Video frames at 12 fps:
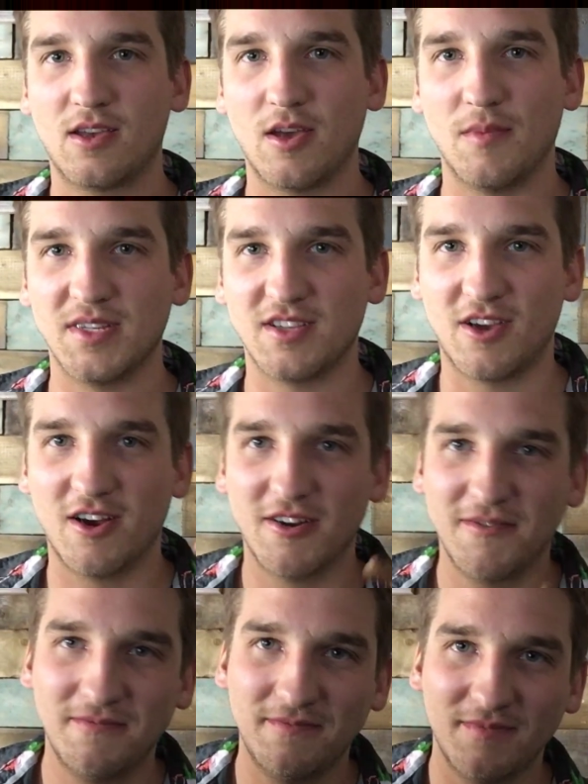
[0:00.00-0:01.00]
Got my
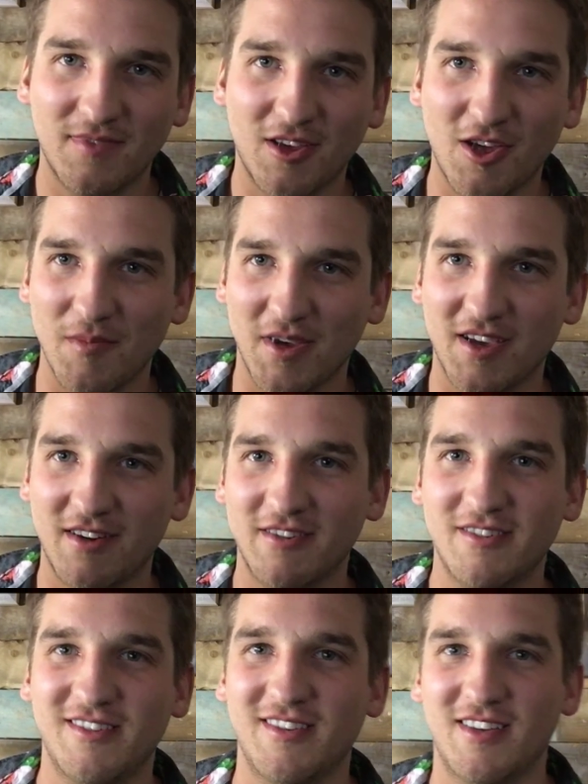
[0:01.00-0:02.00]
cigar, got my
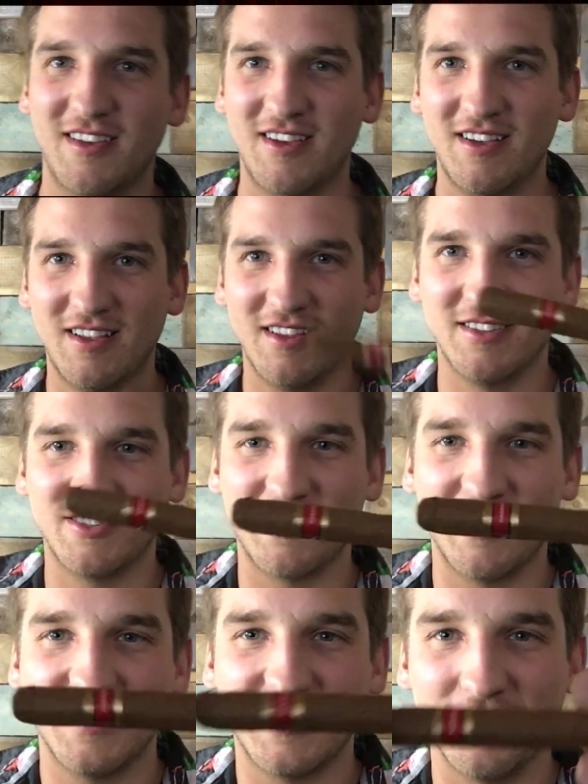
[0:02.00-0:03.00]
cutter, let's
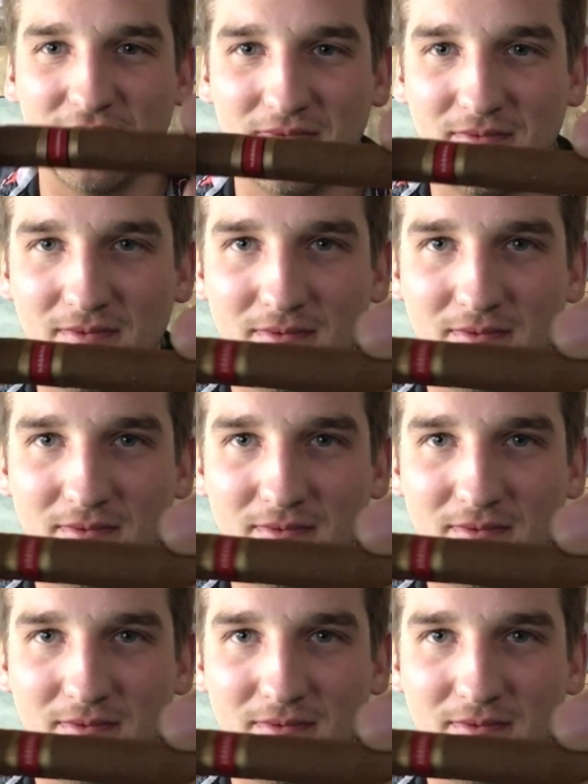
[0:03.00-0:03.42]
try this out.